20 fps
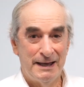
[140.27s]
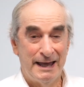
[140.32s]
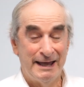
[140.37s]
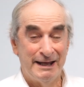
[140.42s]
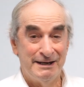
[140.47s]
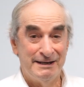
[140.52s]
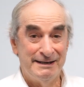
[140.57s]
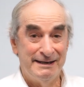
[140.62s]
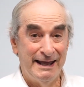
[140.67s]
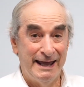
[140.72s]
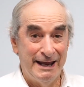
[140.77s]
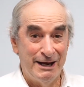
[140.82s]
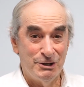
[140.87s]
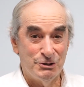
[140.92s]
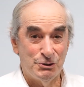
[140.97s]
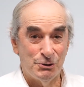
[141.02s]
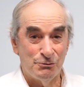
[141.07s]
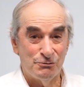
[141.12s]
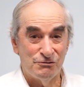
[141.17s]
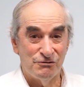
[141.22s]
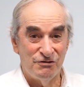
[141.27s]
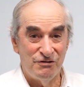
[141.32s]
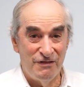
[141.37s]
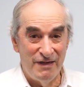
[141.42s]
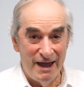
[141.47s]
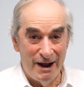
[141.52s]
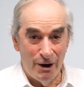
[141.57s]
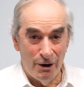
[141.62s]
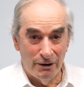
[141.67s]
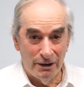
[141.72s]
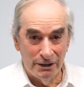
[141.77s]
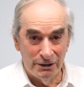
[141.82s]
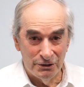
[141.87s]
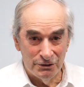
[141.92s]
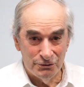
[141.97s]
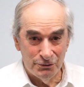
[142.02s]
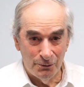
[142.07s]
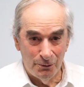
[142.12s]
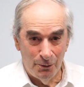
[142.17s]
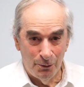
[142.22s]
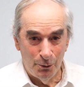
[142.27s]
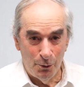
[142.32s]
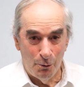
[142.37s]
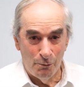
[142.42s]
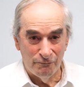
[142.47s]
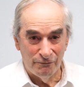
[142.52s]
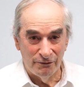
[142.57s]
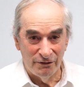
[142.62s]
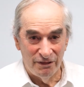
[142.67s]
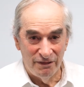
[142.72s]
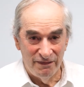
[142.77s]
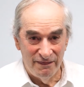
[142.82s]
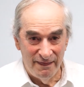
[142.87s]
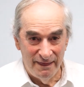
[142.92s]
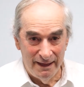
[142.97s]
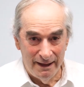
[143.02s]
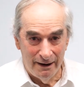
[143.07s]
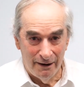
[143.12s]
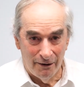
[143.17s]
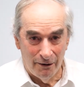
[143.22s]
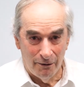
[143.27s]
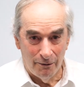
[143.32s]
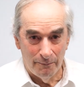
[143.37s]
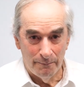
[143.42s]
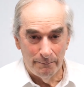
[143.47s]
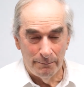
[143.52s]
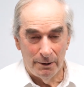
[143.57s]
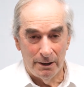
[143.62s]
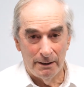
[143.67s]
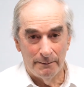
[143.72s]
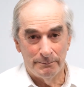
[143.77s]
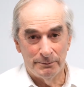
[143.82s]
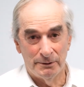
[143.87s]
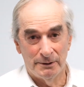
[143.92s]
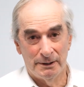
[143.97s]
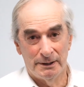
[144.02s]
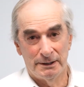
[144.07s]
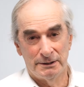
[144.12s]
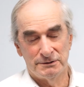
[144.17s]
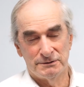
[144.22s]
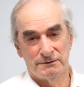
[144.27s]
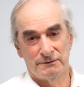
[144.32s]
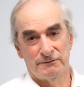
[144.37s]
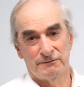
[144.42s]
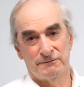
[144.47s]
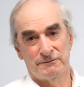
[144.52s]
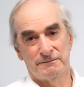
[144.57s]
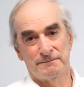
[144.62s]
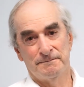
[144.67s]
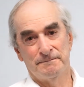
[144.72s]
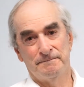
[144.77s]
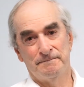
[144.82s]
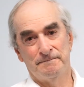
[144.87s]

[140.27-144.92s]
endangers their control over their populations.